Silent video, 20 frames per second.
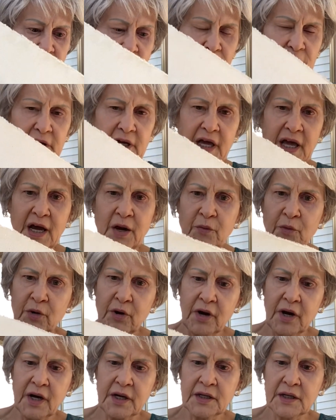where you can't
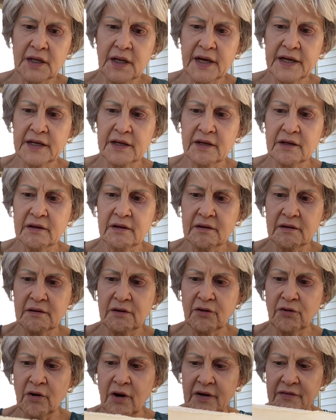work on it, like
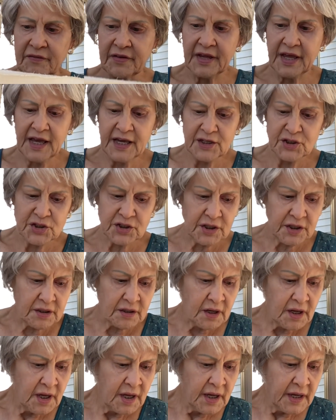you're on vacation,
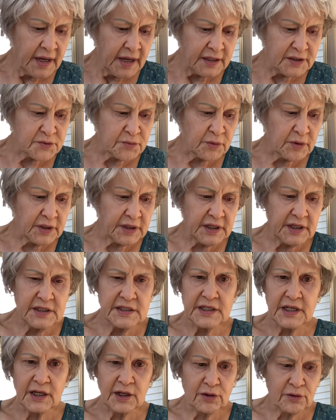it's really
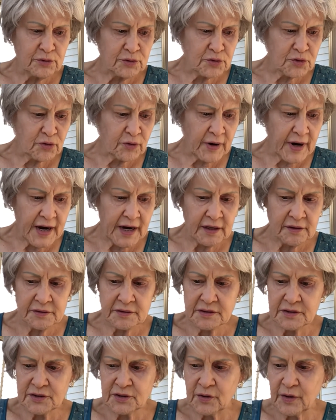easy to lose ground.
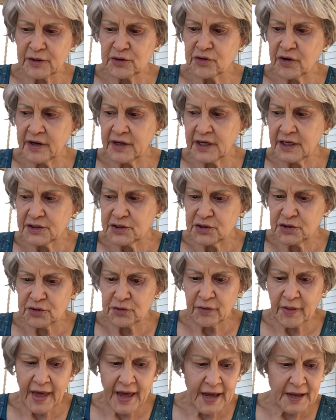So I try not to do
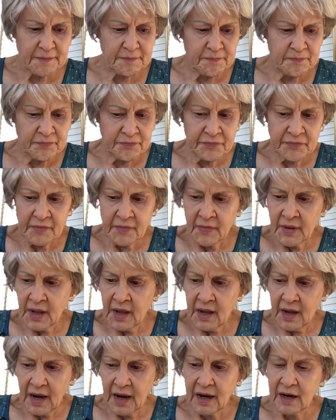that.
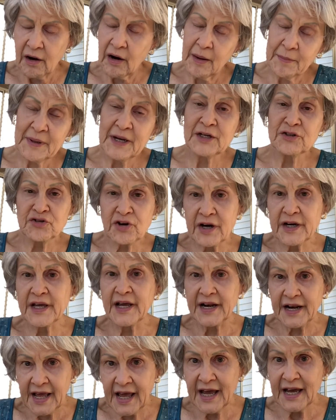I try to get
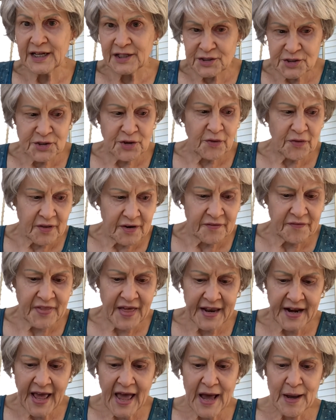ahead so that if
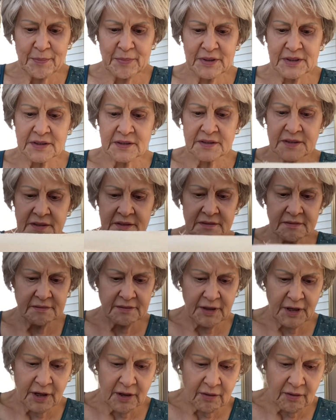that happens,
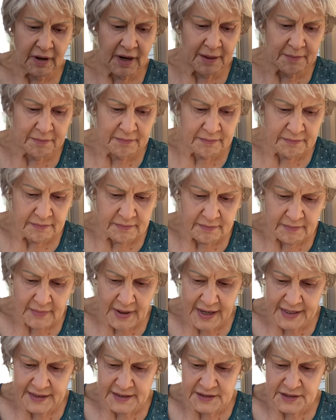you know,
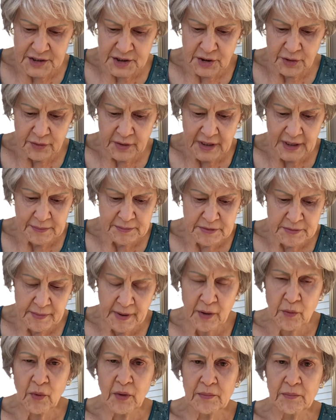I can still keep to my
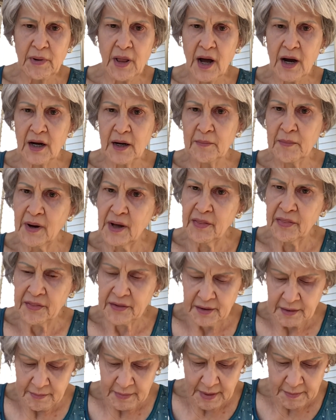1 block a month
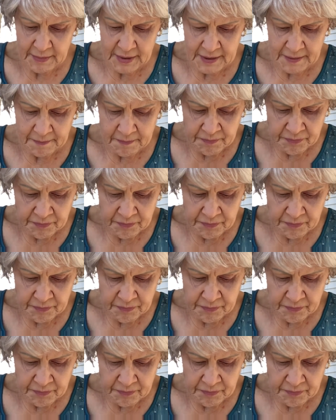commitment.